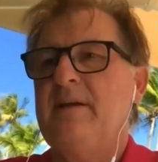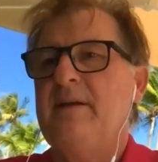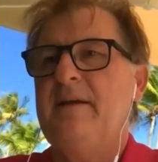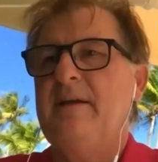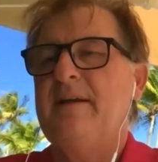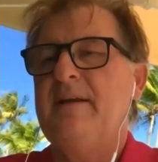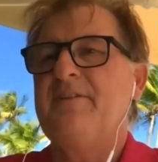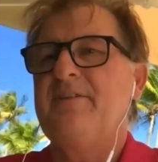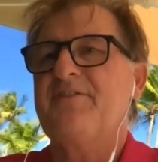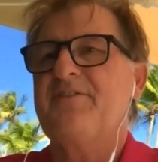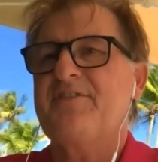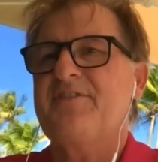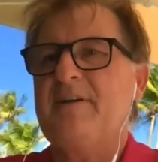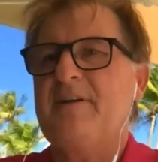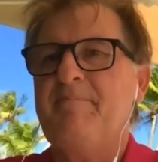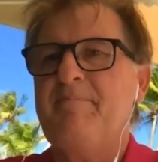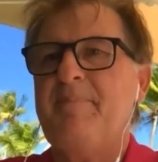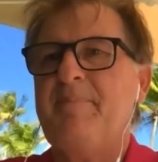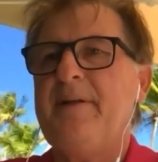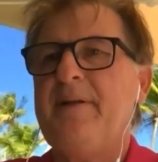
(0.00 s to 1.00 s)
It is
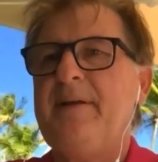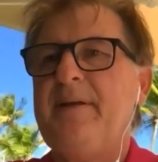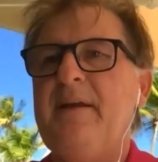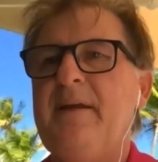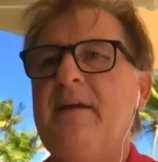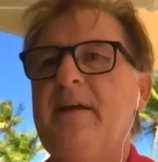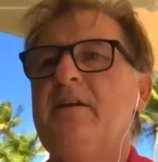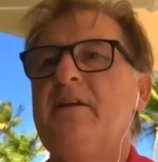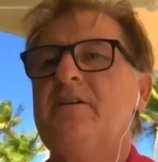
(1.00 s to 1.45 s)
simply